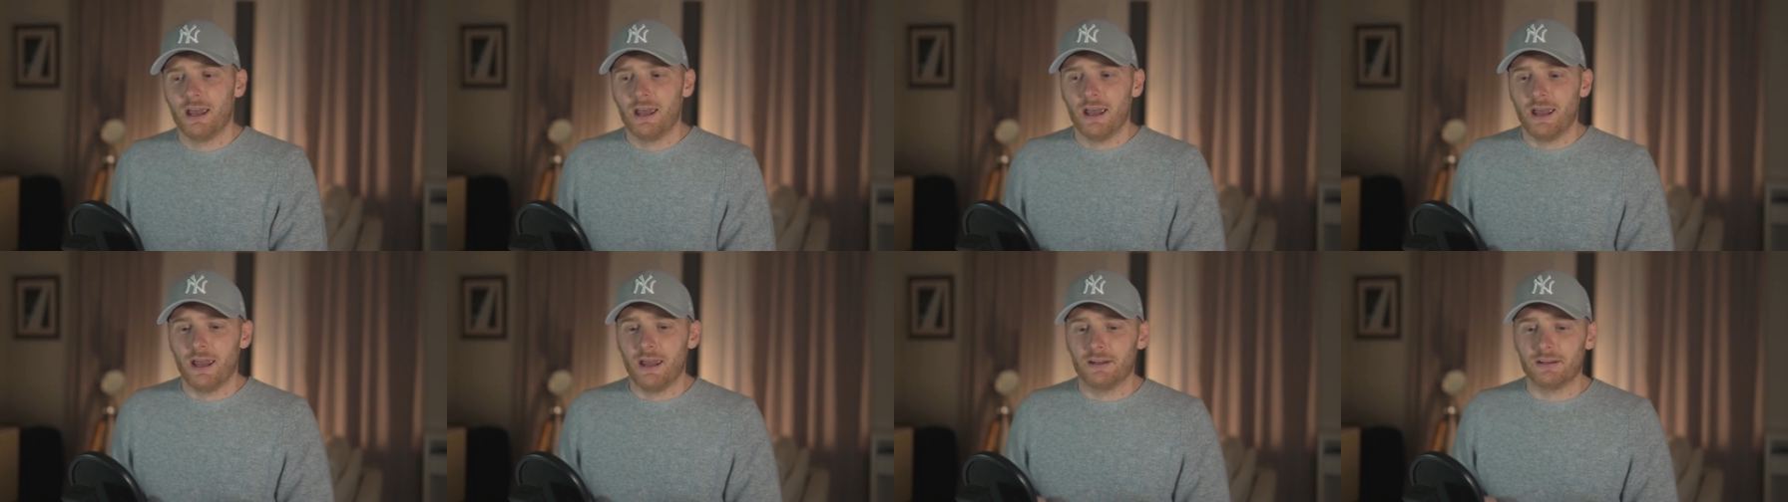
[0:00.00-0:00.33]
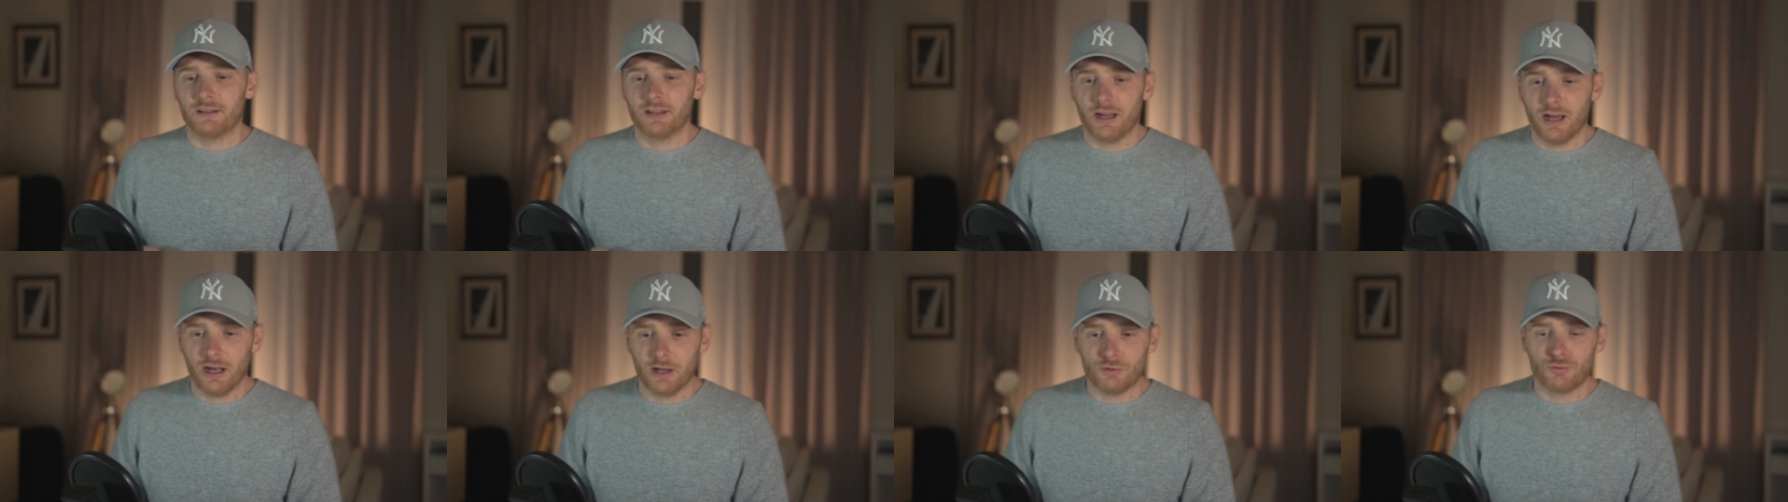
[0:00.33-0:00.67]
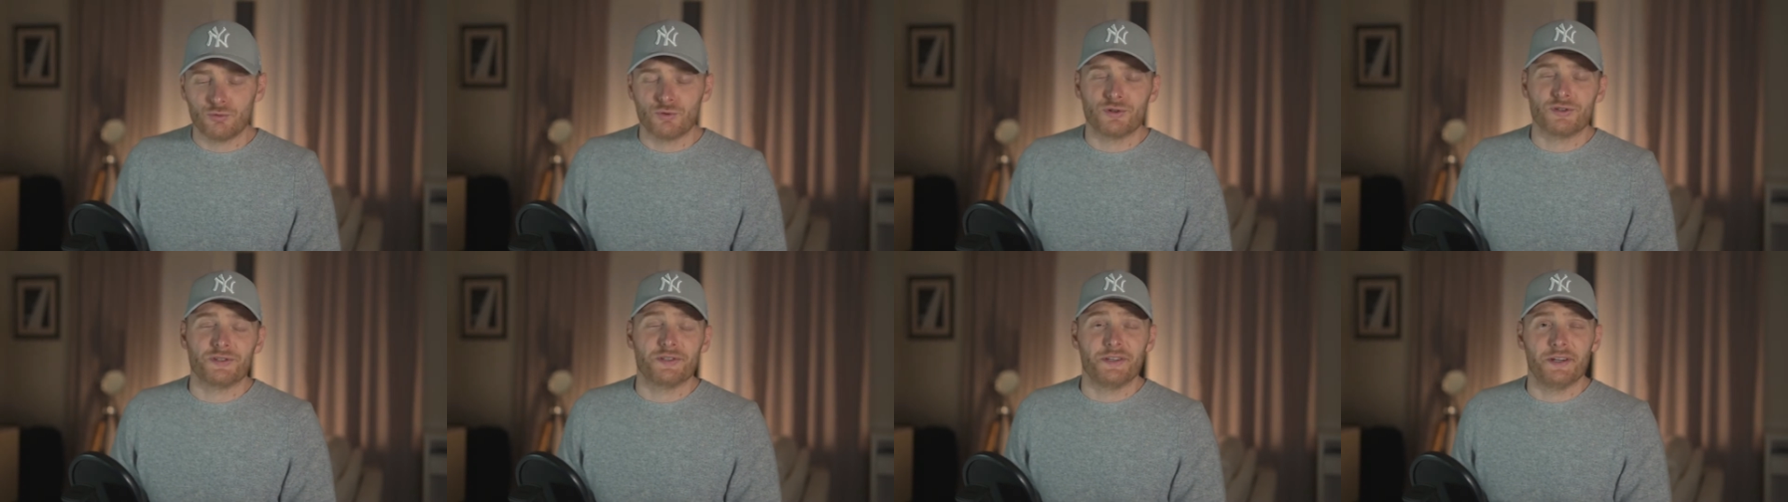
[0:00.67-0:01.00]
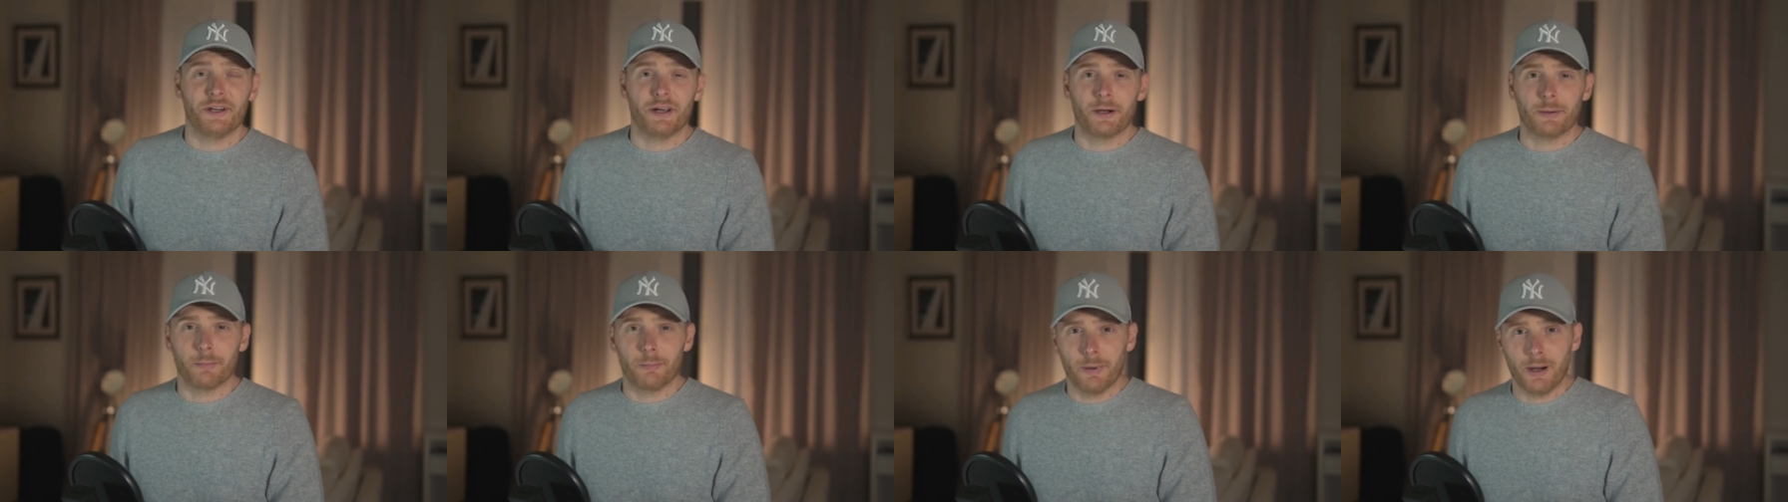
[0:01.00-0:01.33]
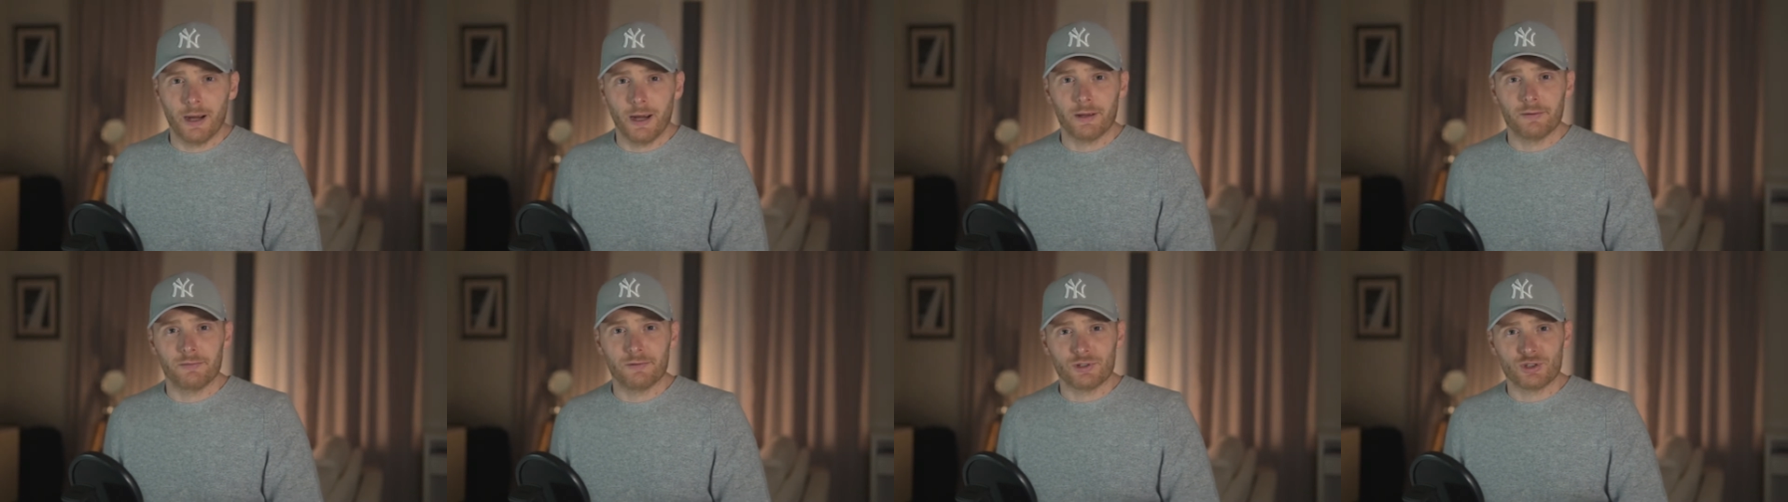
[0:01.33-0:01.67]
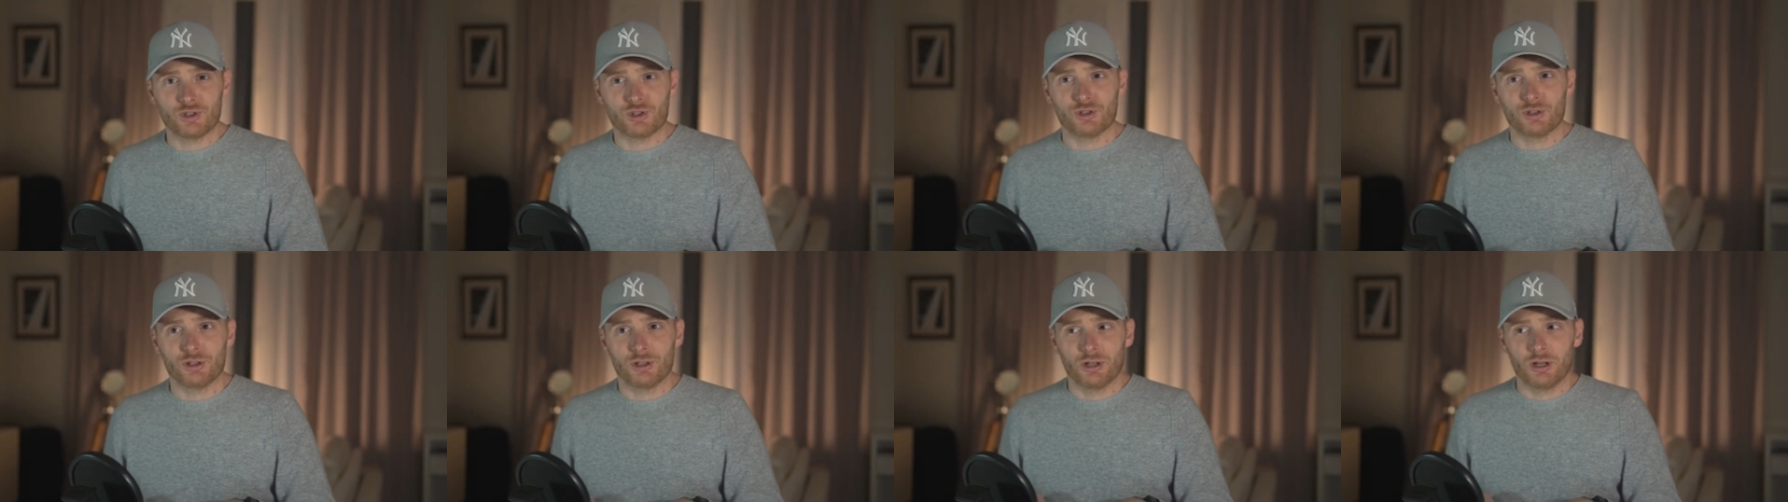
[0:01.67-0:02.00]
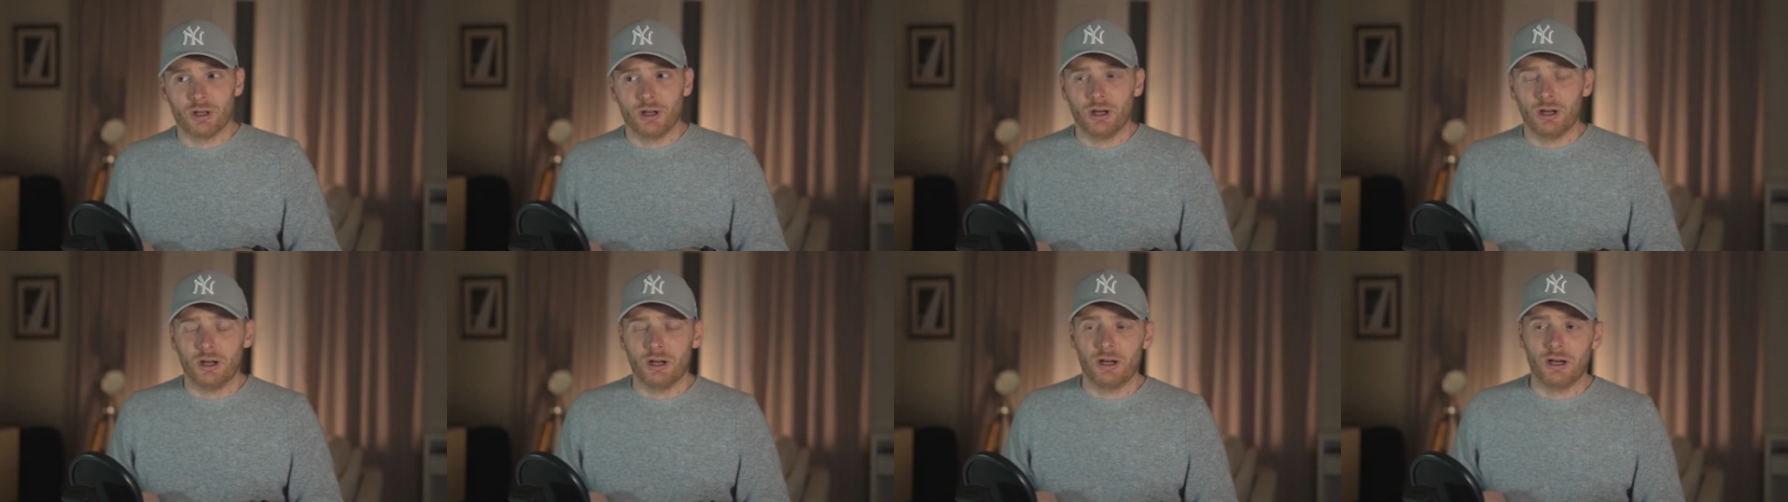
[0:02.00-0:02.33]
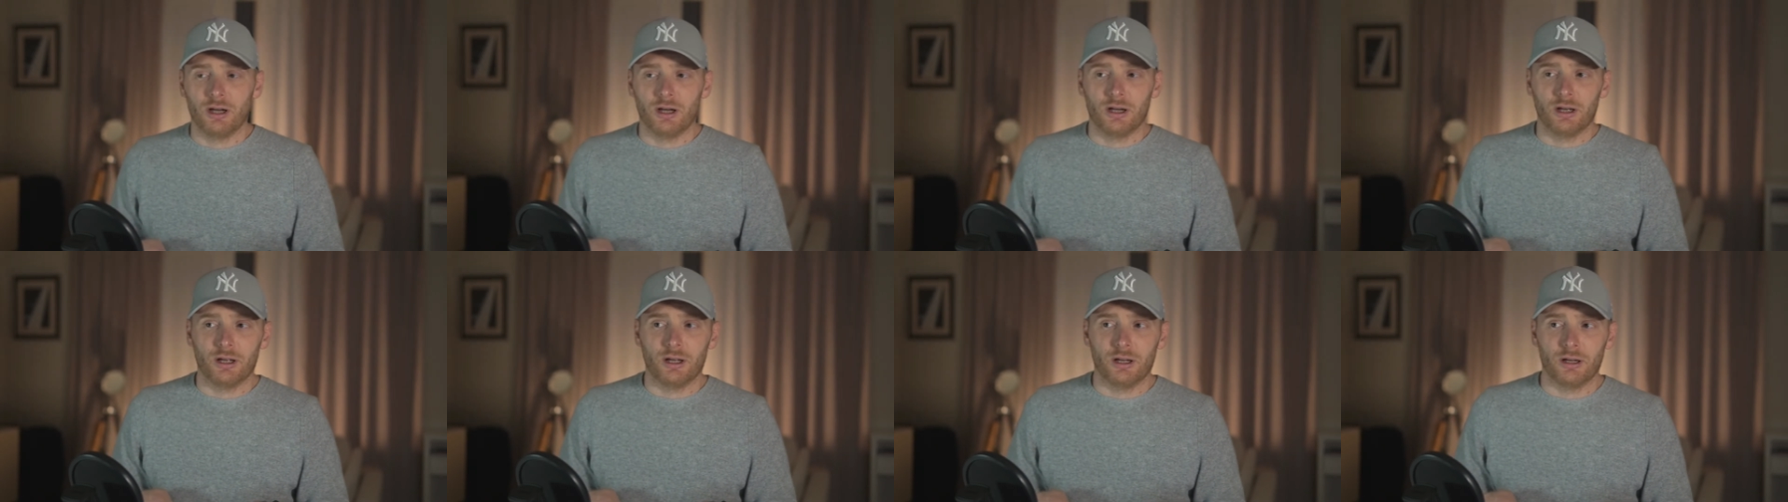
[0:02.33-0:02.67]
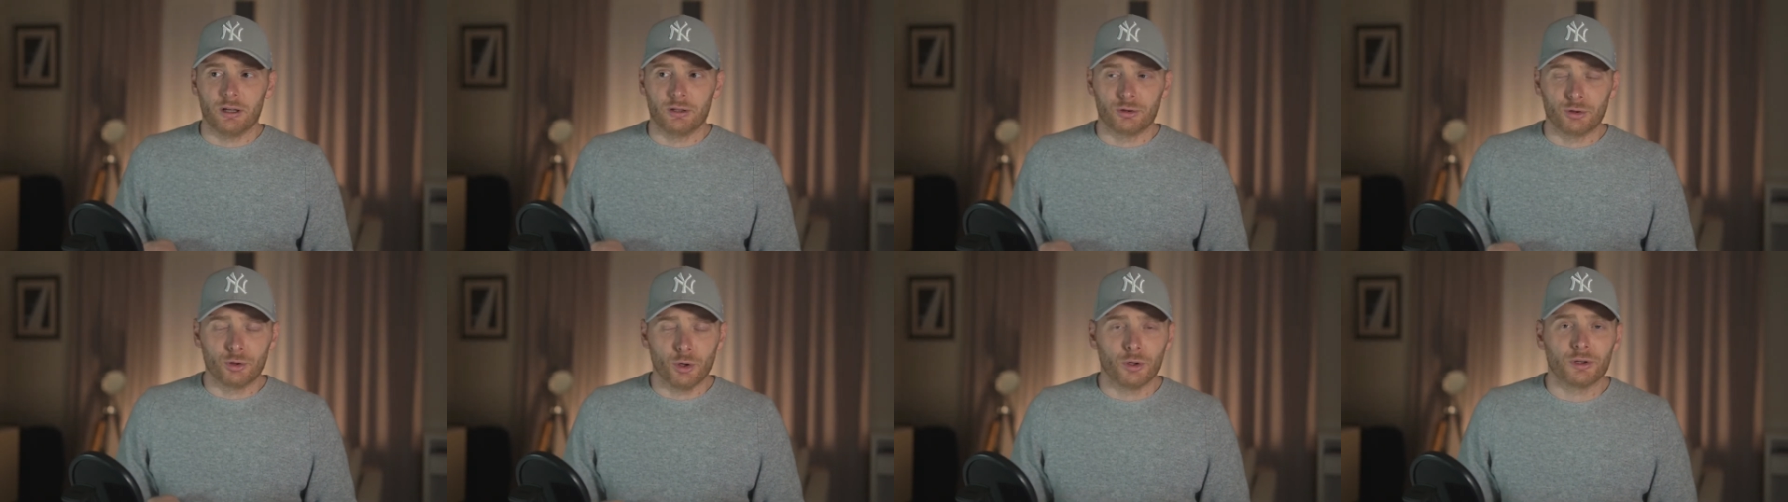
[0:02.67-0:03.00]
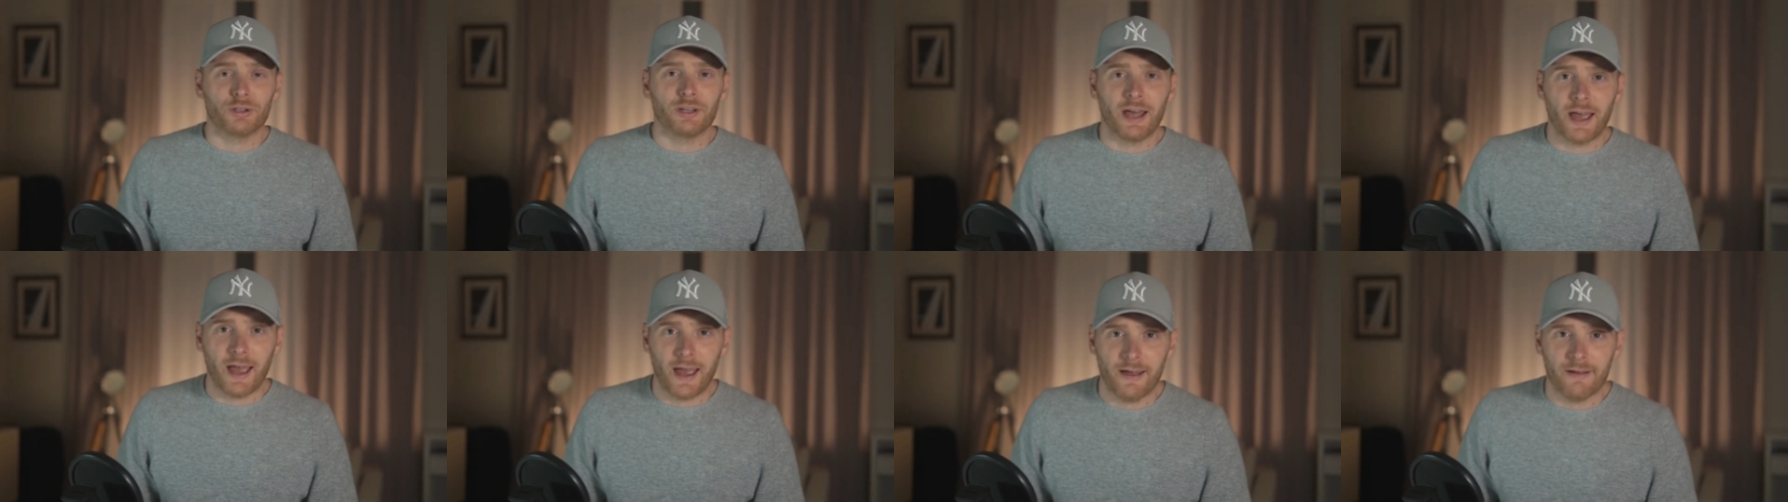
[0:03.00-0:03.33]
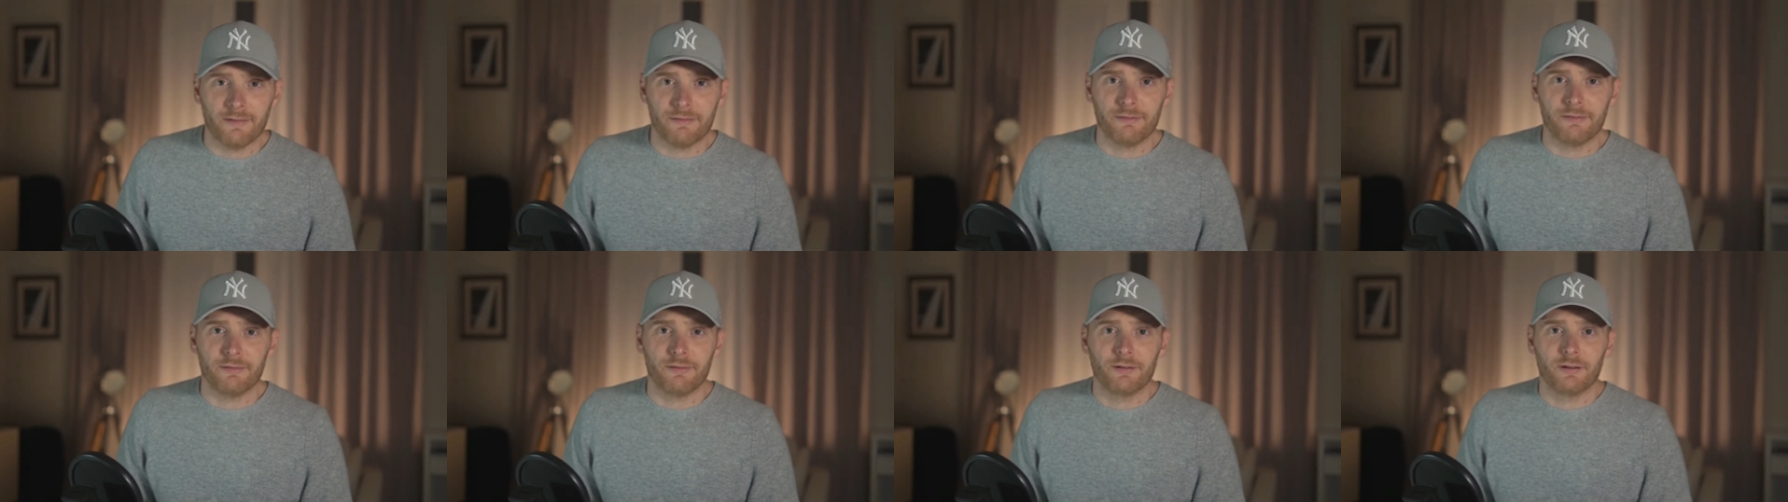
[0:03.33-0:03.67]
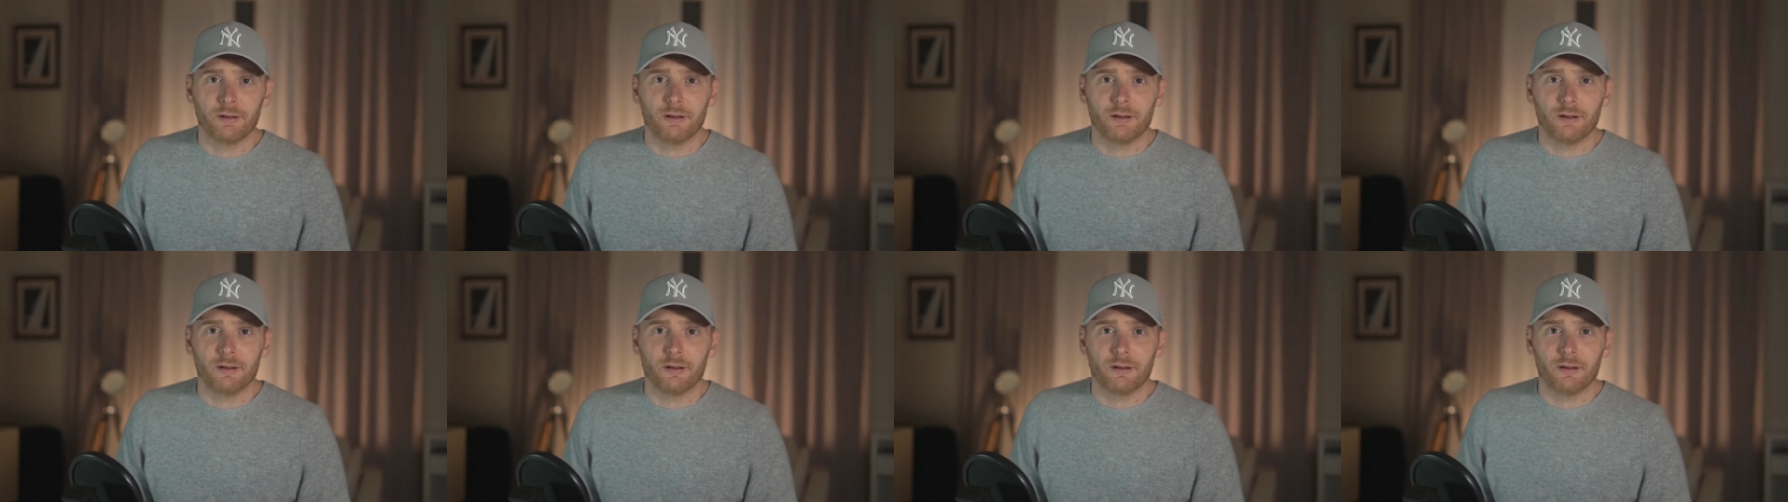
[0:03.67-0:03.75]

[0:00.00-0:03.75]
and countries nearby which uh, don't have